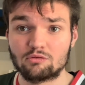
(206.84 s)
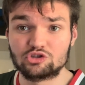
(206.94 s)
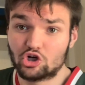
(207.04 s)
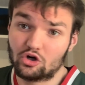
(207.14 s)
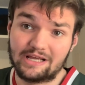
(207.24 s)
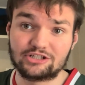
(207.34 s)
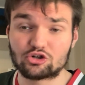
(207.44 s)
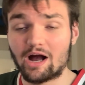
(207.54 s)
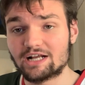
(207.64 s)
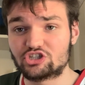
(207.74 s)
Dirty
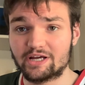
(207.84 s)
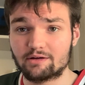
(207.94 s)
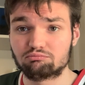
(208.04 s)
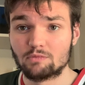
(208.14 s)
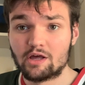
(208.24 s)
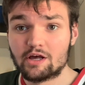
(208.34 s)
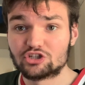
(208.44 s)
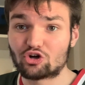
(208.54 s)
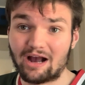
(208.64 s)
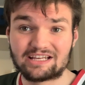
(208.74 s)
Dragic,
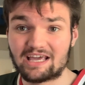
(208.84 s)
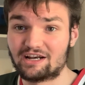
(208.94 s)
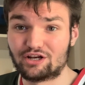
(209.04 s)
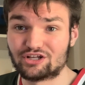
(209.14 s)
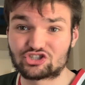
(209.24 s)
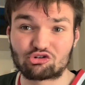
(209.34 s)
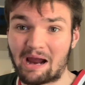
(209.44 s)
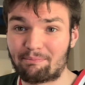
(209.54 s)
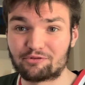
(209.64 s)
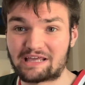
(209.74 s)
tried getting in a
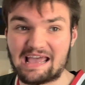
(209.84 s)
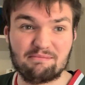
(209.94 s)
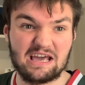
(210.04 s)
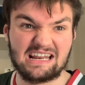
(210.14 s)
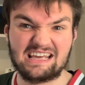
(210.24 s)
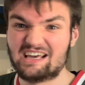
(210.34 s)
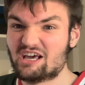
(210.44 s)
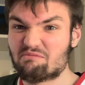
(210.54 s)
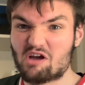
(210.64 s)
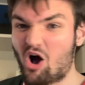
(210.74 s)
scrap with Game 80.
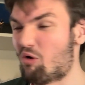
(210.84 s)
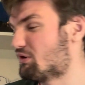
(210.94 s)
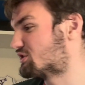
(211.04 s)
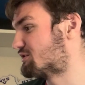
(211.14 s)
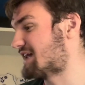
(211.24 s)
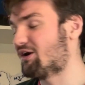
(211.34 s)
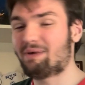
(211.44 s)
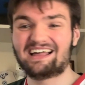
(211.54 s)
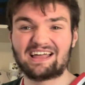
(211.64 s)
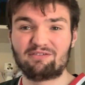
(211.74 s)
Yo, we're looked down
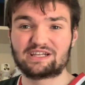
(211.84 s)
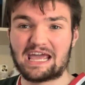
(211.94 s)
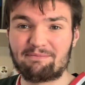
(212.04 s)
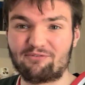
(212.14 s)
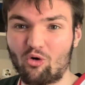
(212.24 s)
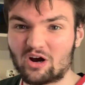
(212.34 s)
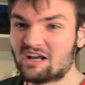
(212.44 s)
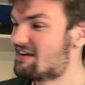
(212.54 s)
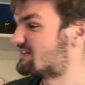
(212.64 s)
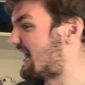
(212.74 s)
by 11 in Game 4.
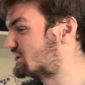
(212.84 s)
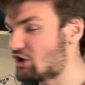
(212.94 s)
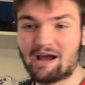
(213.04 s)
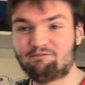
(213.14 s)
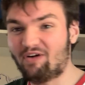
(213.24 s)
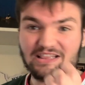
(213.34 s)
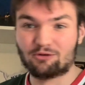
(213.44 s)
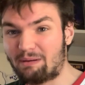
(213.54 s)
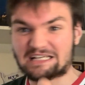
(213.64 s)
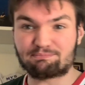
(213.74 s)
Gotta try and fight
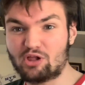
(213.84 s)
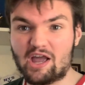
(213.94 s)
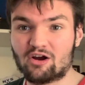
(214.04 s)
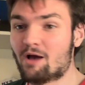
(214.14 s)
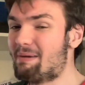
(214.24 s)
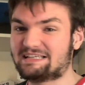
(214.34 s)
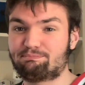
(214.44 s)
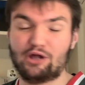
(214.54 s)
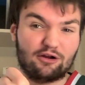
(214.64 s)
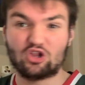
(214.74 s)
their best player
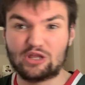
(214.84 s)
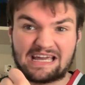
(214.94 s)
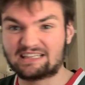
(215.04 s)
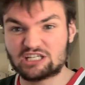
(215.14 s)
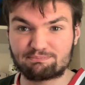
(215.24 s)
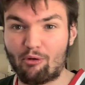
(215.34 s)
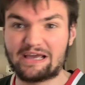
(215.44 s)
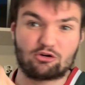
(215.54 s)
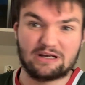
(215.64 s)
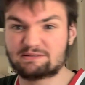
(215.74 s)
in the league at this
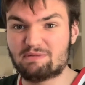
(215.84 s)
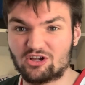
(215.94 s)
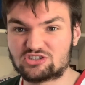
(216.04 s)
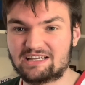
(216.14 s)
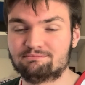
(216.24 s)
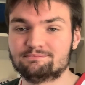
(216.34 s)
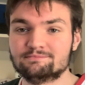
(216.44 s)
point, Chris Middleton.